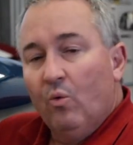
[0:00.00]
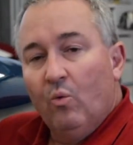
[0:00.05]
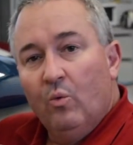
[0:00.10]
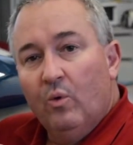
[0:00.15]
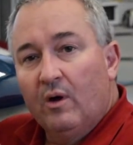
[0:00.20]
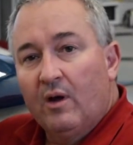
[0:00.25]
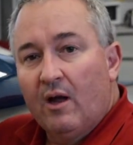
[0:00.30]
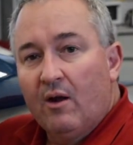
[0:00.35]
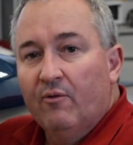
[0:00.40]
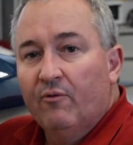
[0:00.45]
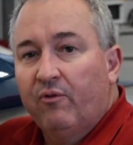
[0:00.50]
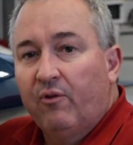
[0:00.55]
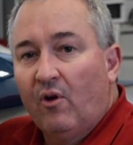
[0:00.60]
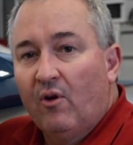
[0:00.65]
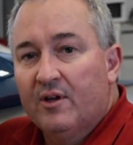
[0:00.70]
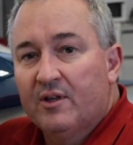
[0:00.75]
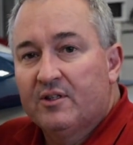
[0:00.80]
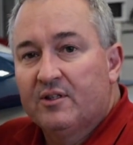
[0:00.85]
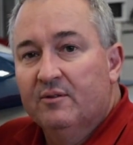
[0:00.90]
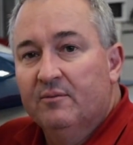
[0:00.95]
We'll go and
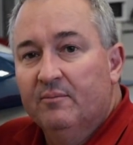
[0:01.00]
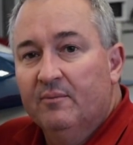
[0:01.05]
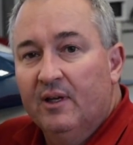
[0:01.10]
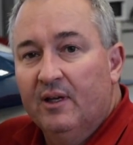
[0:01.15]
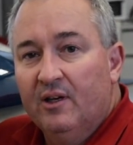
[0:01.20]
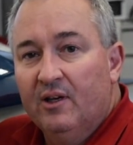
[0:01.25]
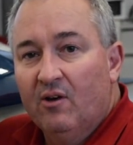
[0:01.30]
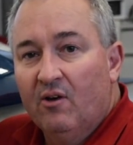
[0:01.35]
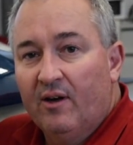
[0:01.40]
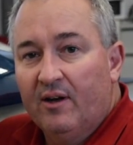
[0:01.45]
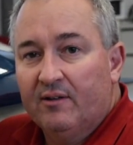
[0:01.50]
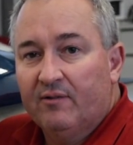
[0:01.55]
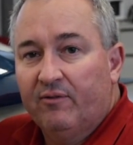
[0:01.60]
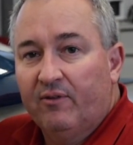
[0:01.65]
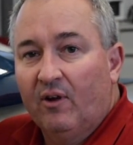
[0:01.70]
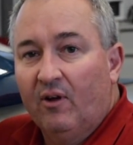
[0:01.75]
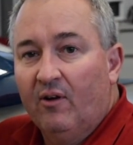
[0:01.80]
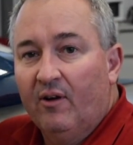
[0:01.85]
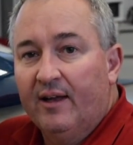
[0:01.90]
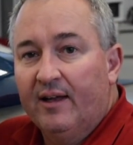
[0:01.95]
fly some night
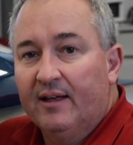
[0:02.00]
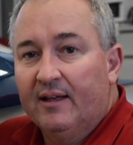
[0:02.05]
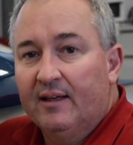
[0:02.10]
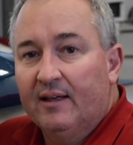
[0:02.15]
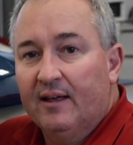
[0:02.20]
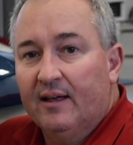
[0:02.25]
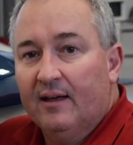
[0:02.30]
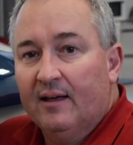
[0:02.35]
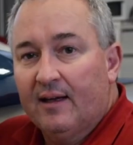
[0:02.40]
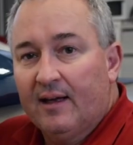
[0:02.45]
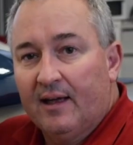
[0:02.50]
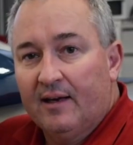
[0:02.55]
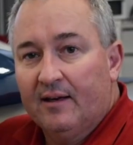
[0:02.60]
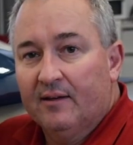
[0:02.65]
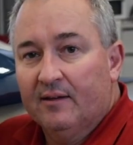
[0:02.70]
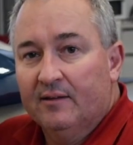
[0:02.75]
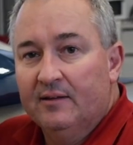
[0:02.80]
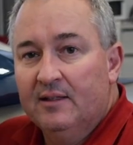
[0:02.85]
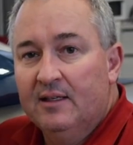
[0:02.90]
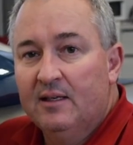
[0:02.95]
flying at
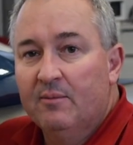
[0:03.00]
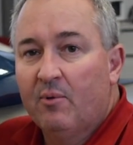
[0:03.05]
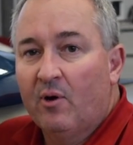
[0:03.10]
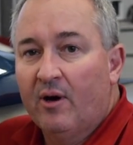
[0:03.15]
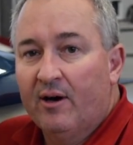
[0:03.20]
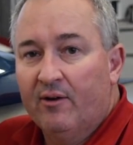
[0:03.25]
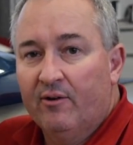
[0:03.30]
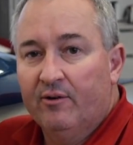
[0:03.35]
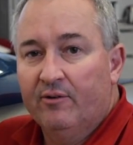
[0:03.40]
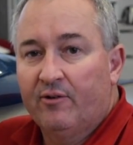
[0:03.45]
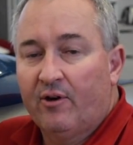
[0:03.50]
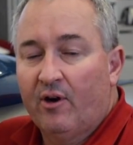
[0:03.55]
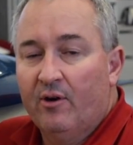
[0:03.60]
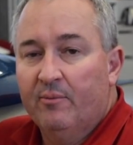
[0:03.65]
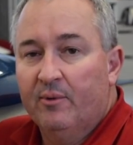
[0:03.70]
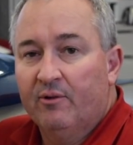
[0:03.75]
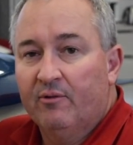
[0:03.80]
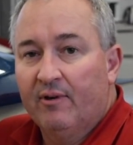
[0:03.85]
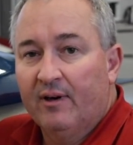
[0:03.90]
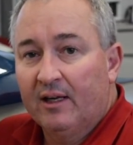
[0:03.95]
a nearby aerodrome
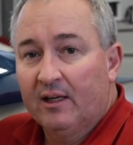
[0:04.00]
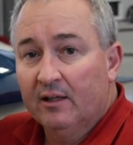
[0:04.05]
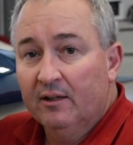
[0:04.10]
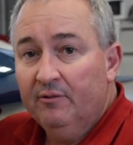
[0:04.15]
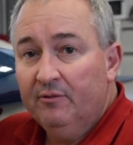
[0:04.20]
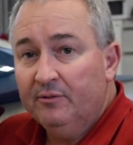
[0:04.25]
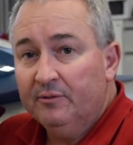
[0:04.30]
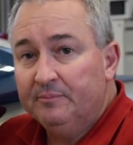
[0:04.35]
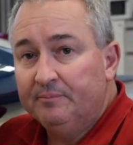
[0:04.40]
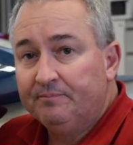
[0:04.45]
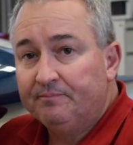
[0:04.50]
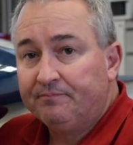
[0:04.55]
at Redcliffe.